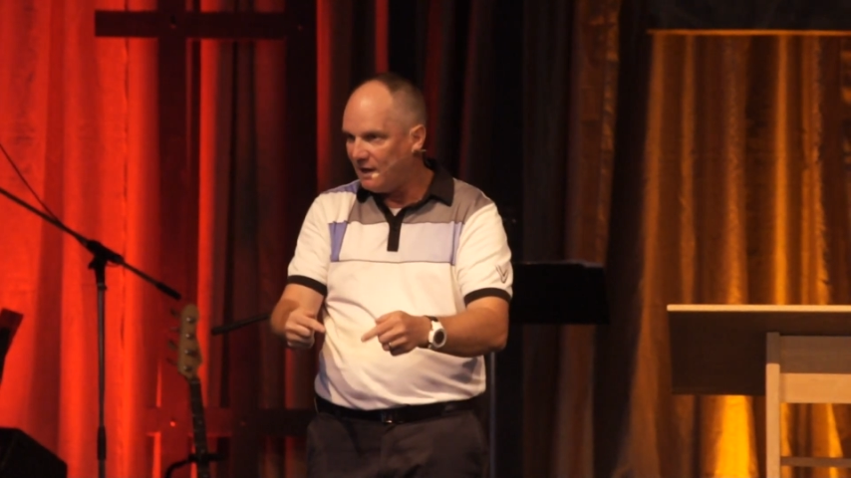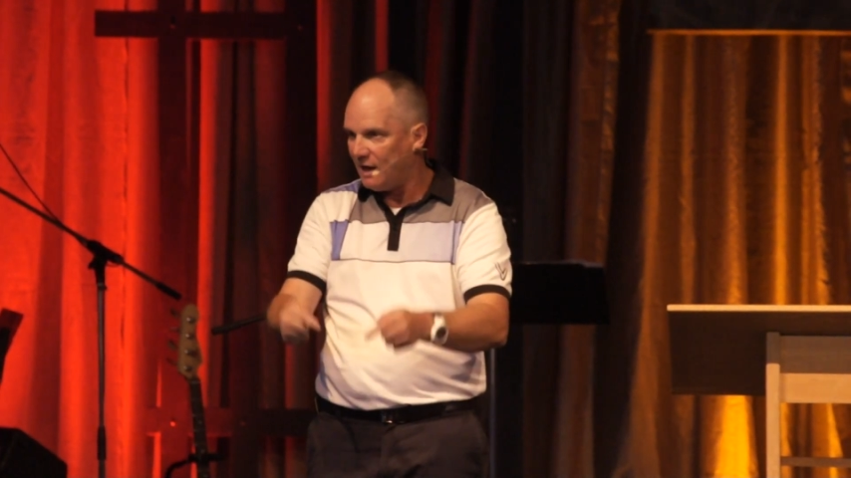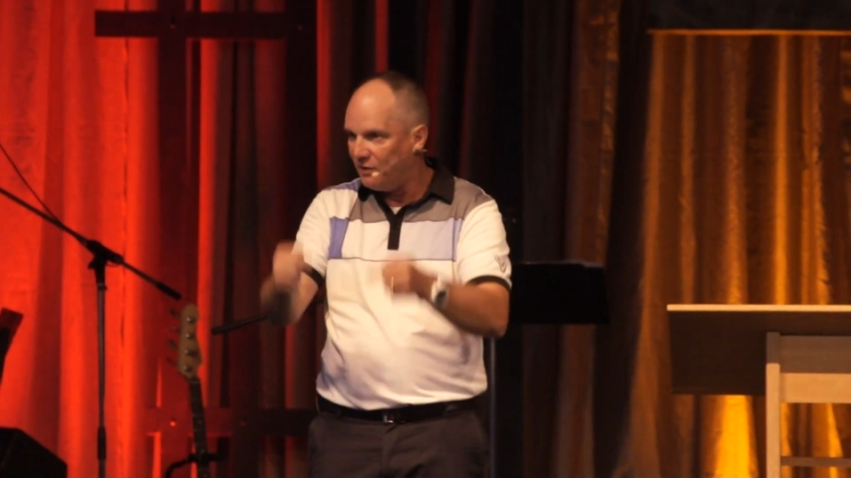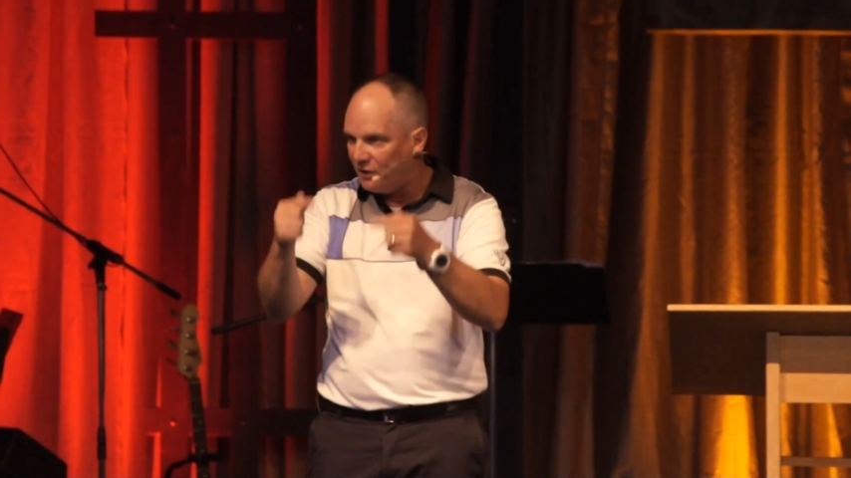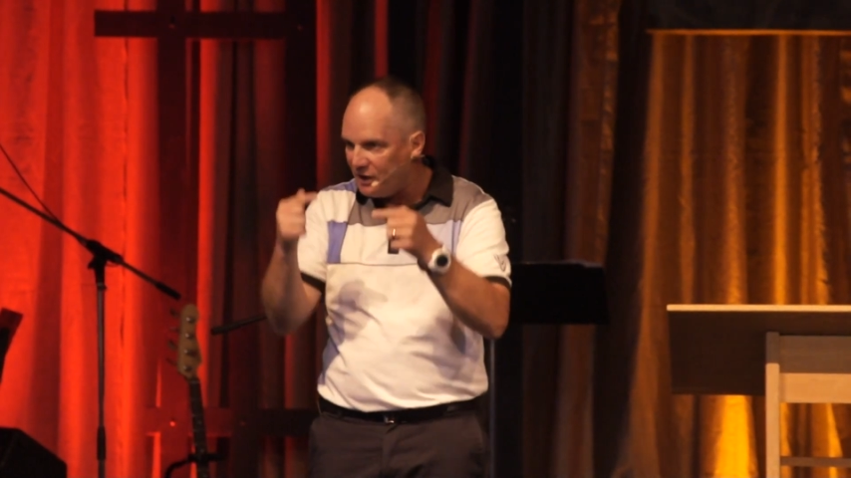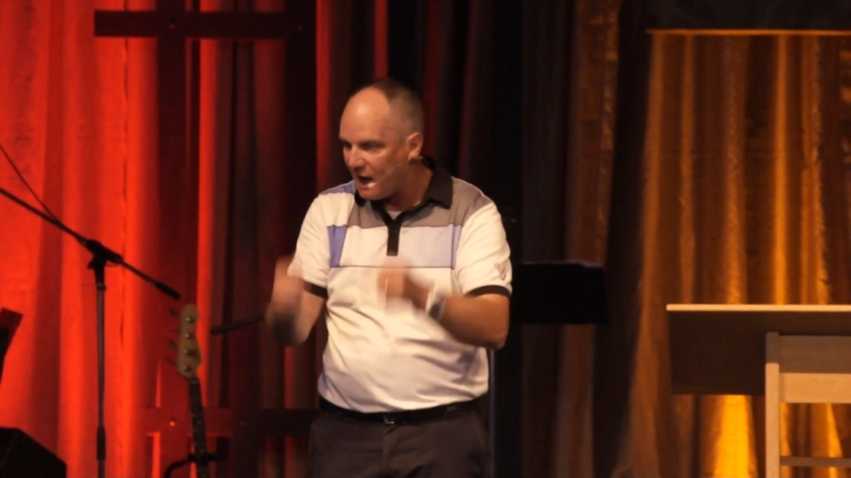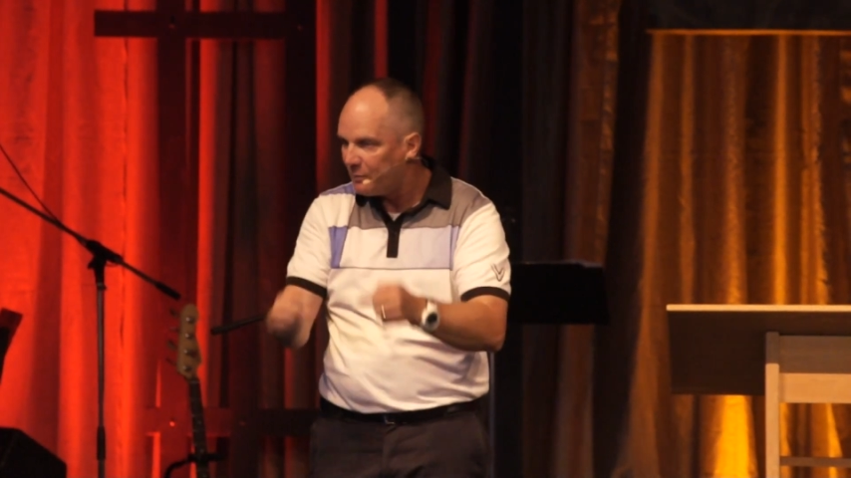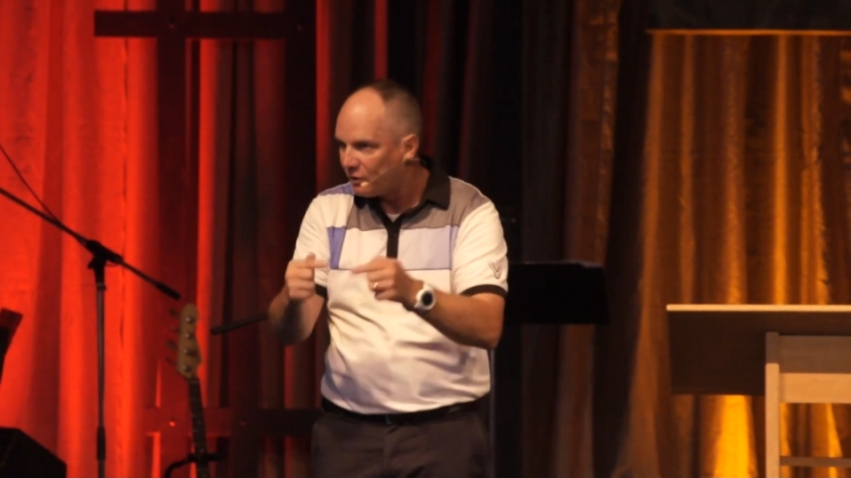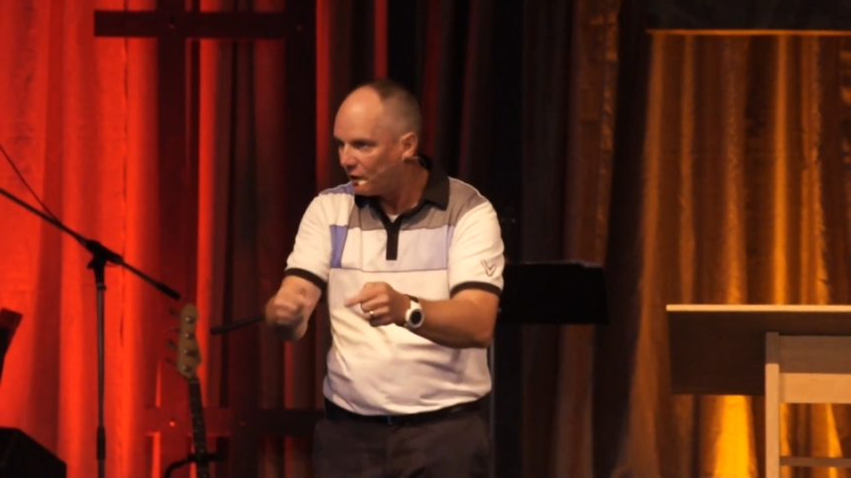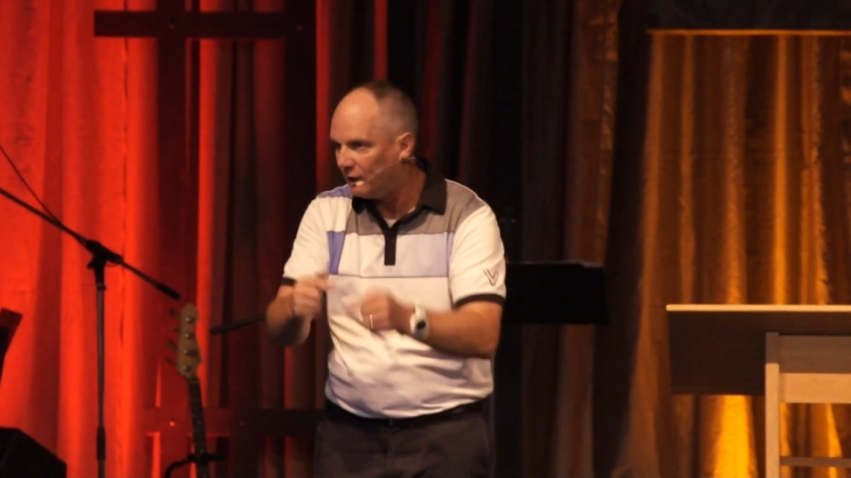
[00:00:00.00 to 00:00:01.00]
in the
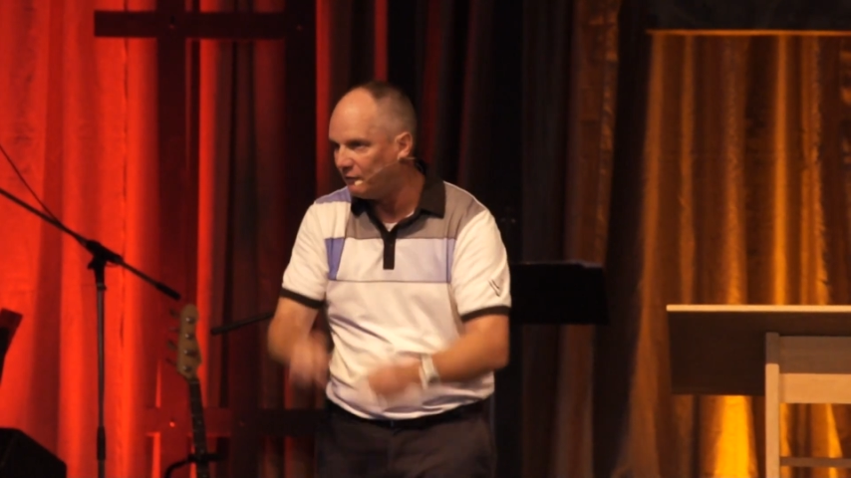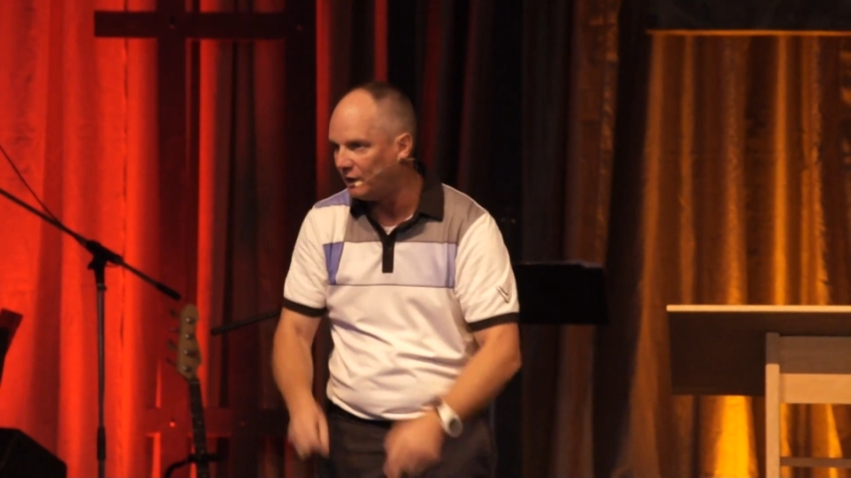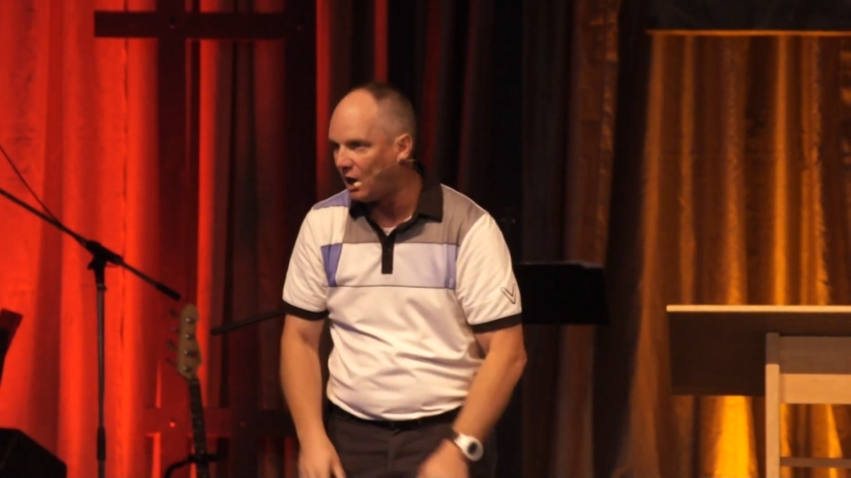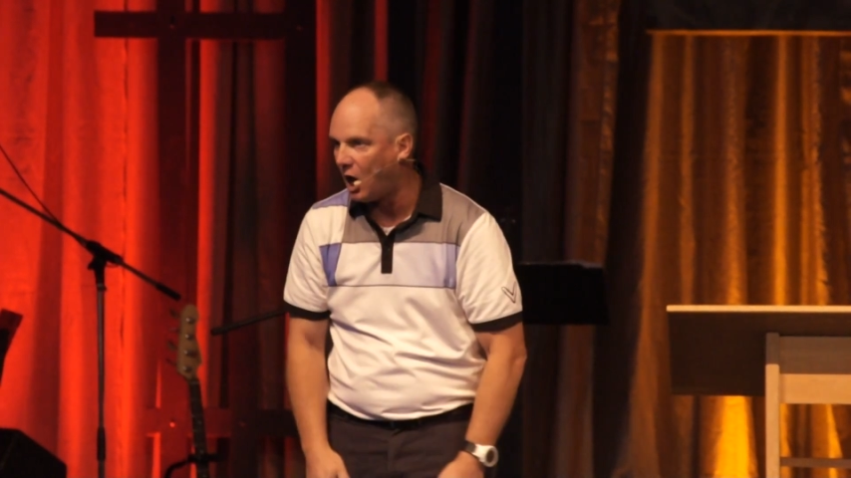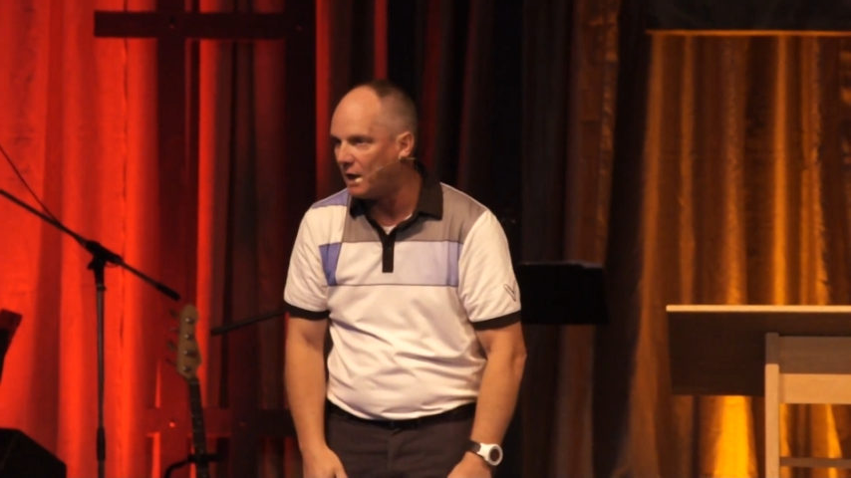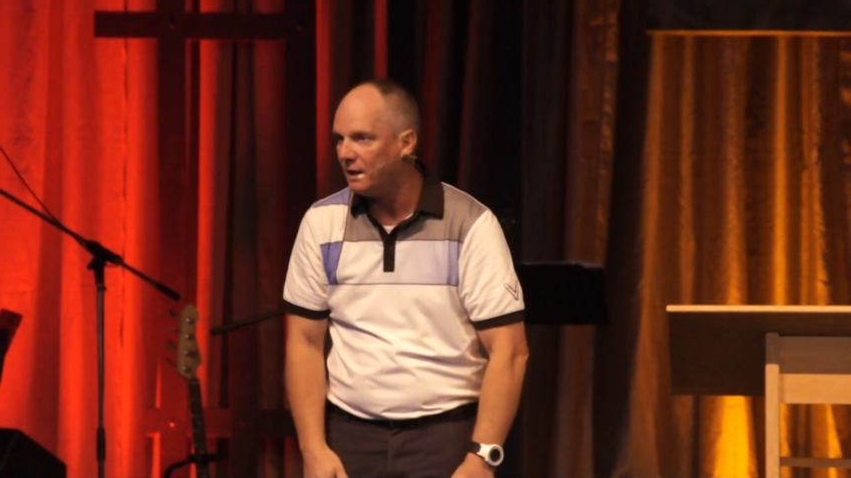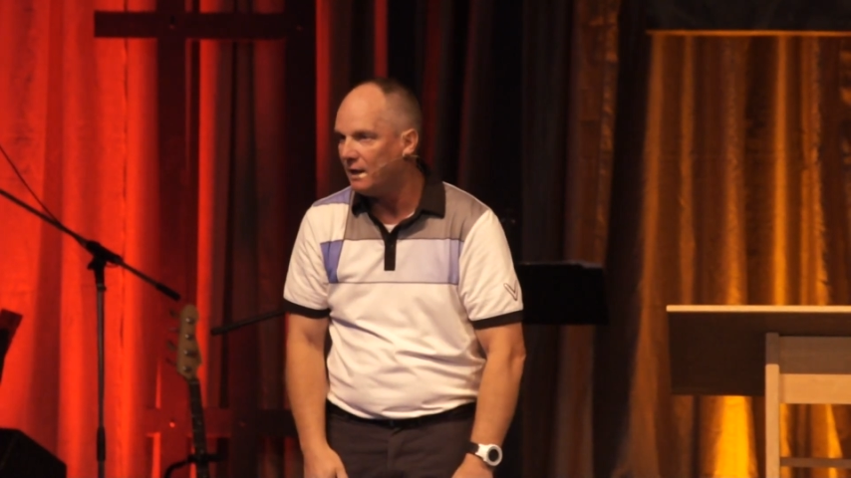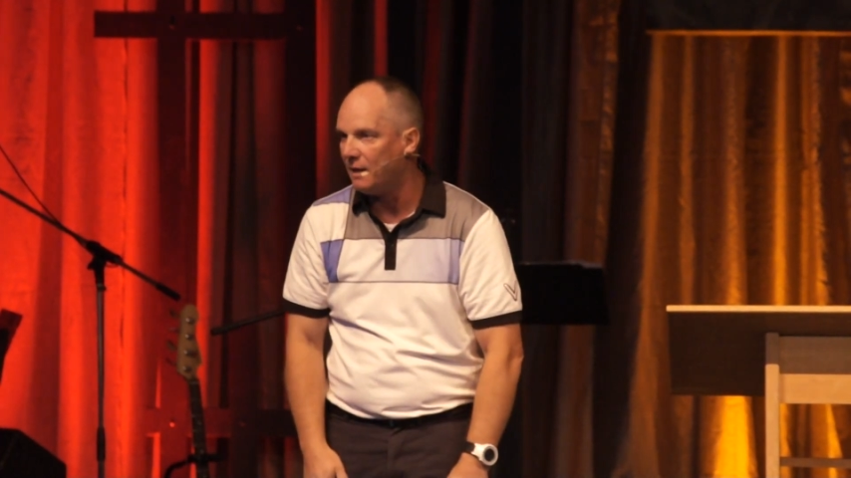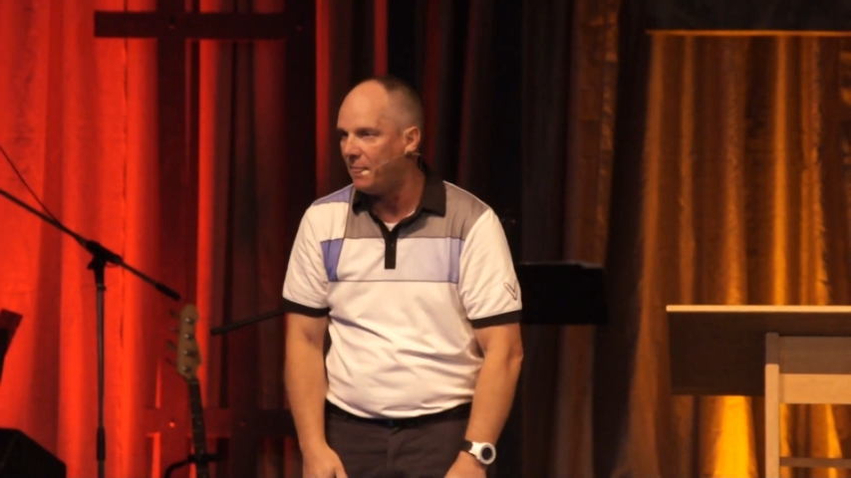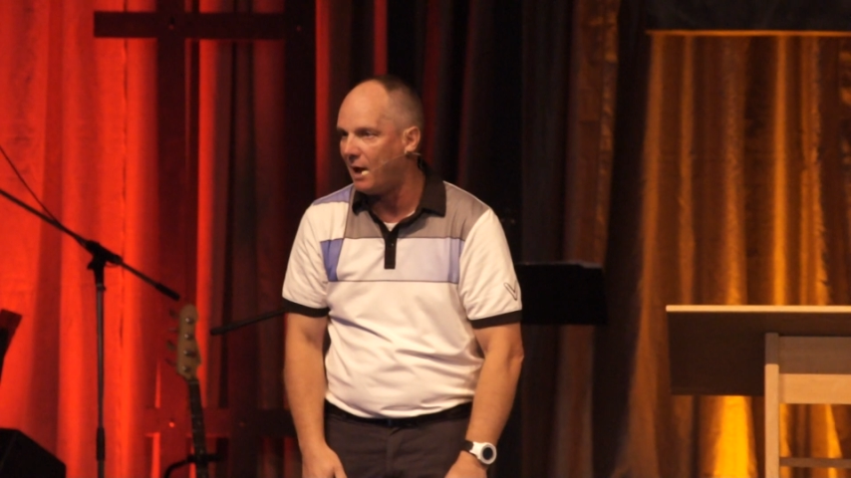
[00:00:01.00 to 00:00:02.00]
name of the living God
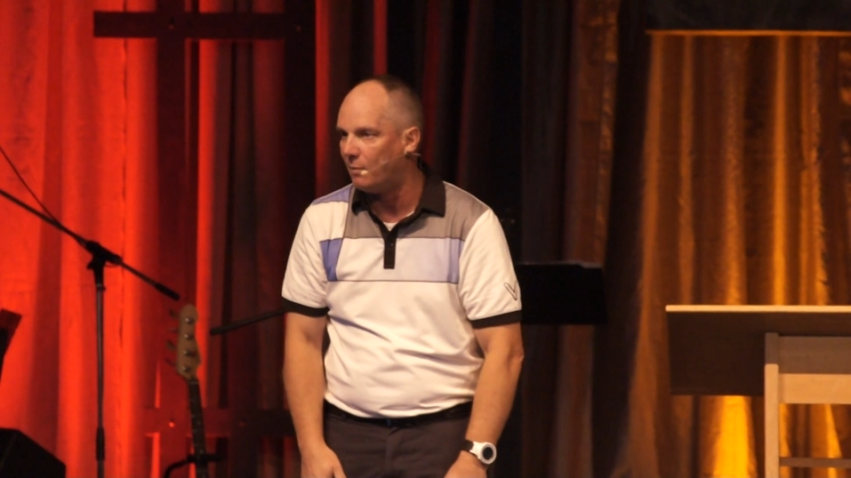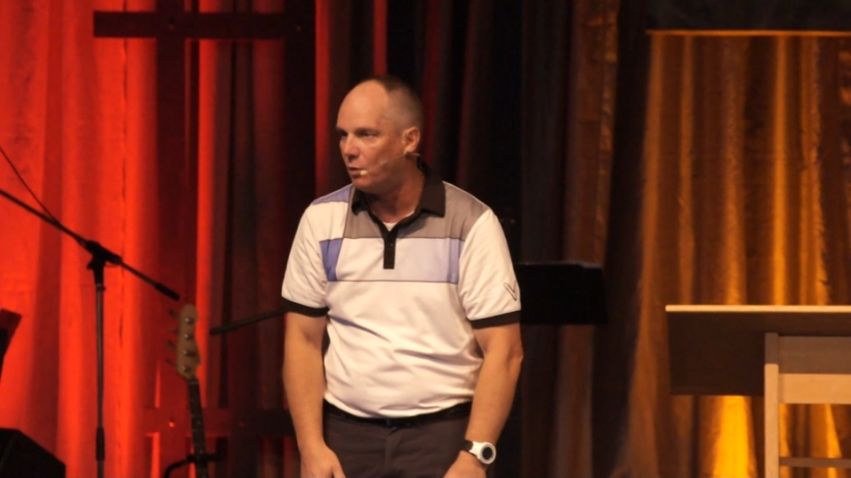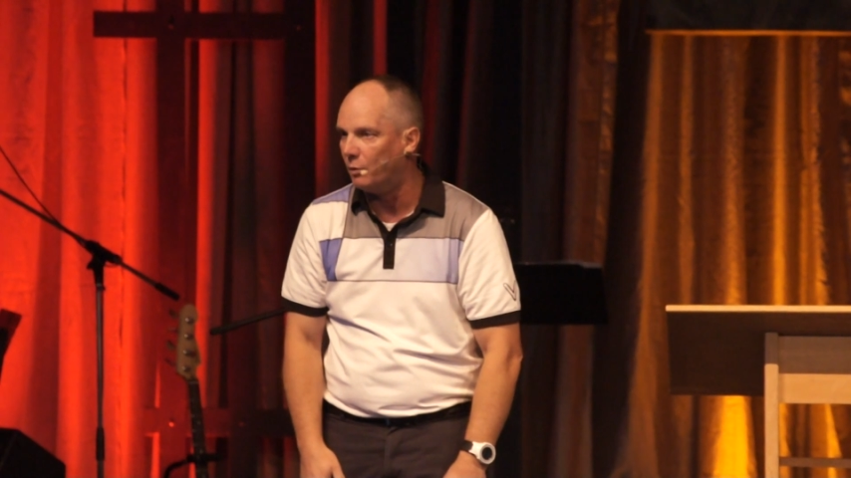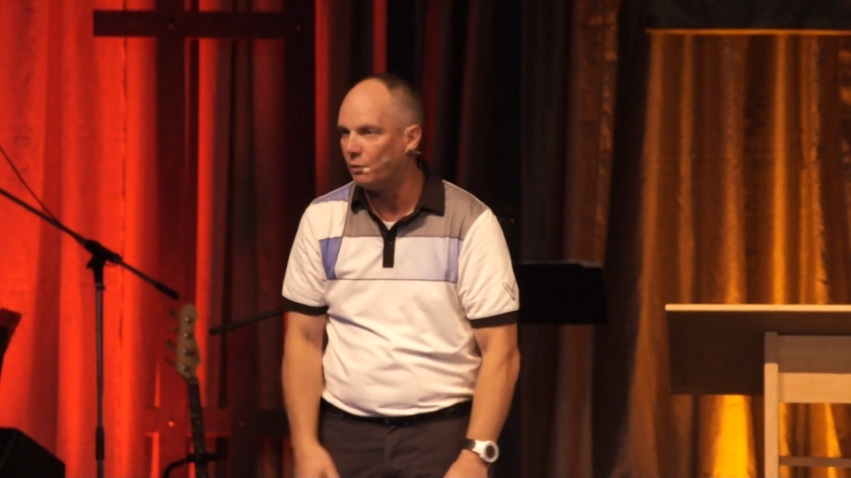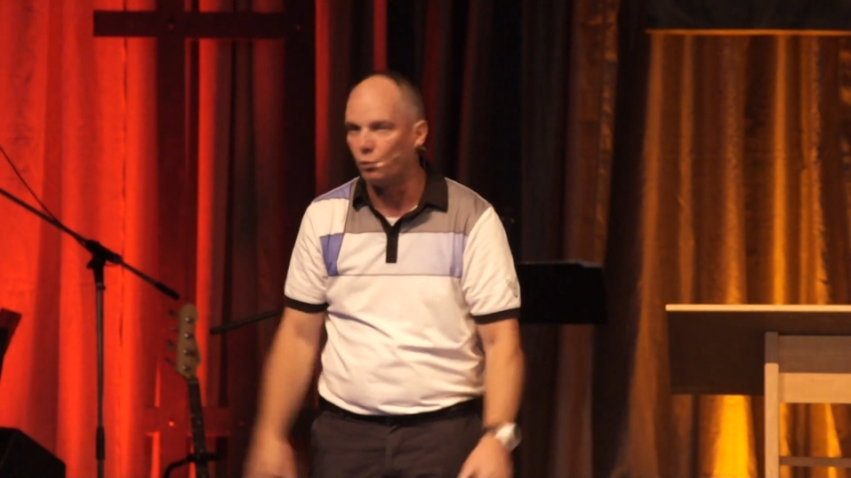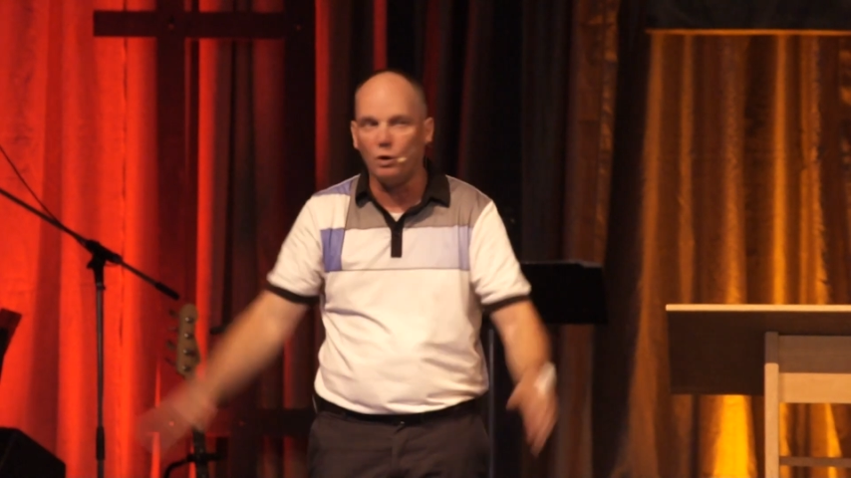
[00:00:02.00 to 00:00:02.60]
in that moment.